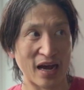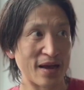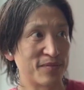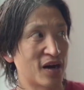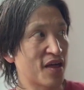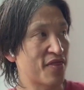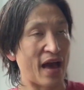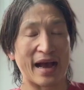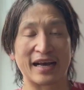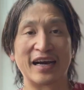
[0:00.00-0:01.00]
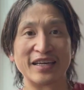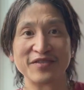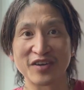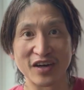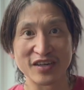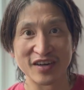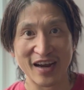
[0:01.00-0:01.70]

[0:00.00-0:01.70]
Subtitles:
I'm not that kind of gardener.